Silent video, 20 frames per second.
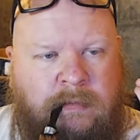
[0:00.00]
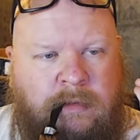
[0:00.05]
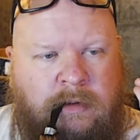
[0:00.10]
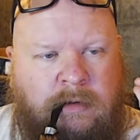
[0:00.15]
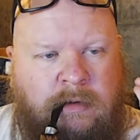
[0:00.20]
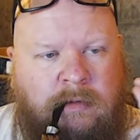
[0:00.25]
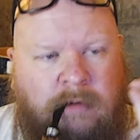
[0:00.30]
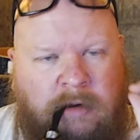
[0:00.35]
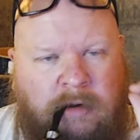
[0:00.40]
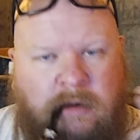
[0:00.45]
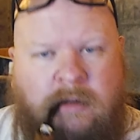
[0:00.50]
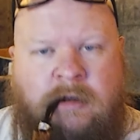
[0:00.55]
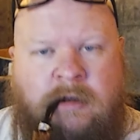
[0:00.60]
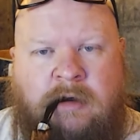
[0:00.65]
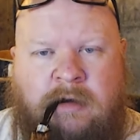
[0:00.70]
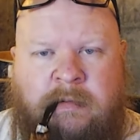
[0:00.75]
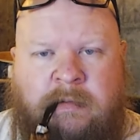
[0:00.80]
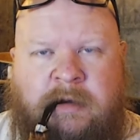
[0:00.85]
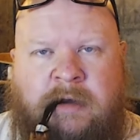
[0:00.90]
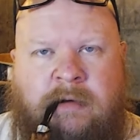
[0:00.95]
we're going to talk
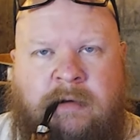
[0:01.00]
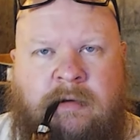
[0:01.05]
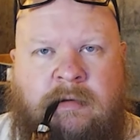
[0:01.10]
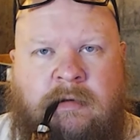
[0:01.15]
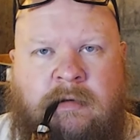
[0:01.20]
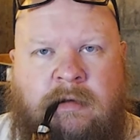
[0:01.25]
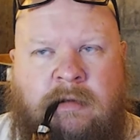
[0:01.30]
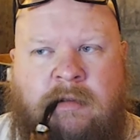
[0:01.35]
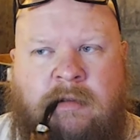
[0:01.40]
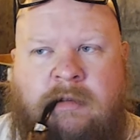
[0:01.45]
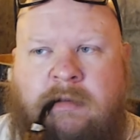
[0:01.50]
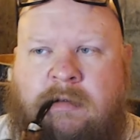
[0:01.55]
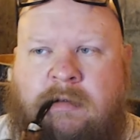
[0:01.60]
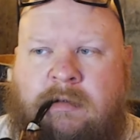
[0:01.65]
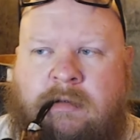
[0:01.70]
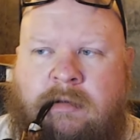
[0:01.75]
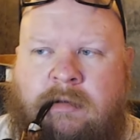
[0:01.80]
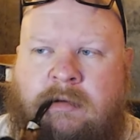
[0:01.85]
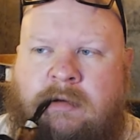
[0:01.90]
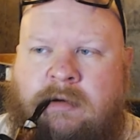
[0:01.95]
about,
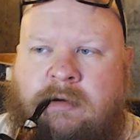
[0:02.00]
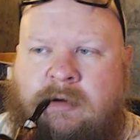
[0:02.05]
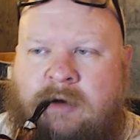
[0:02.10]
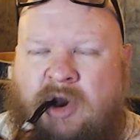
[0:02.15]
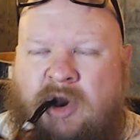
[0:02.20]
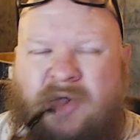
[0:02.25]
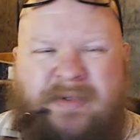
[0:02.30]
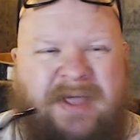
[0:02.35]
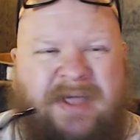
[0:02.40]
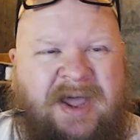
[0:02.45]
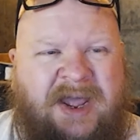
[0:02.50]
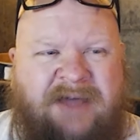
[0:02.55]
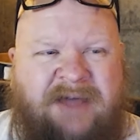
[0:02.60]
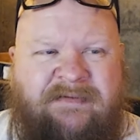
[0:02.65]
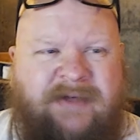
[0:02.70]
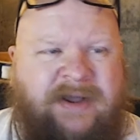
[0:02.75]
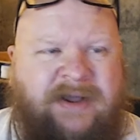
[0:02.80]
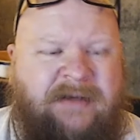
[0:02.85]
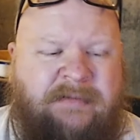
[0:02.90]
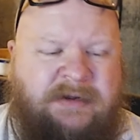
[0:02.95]
I have
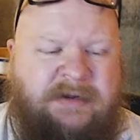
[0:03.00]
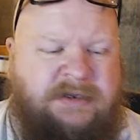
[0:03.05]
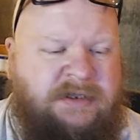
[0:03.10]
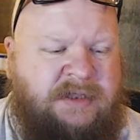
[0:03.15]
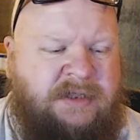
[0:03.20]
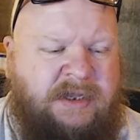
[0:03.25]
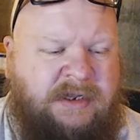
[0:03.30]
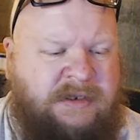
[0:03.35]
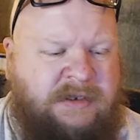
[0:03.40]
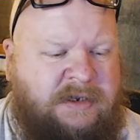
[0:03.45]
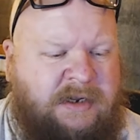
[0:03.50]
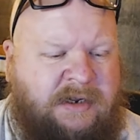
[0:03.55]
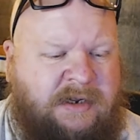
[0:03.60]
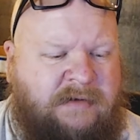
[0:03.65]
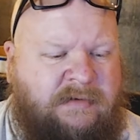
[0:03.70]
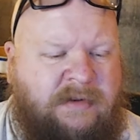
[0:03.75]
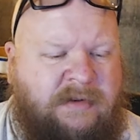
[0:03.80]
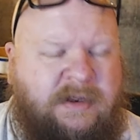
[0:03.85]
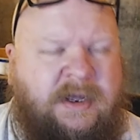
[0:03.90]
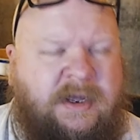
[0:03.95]
like a bunch of things and I
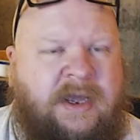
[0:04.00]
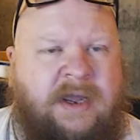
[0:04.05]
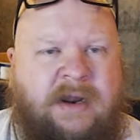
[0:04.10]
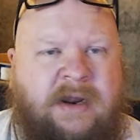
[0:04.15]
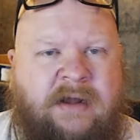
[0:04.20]
really can't,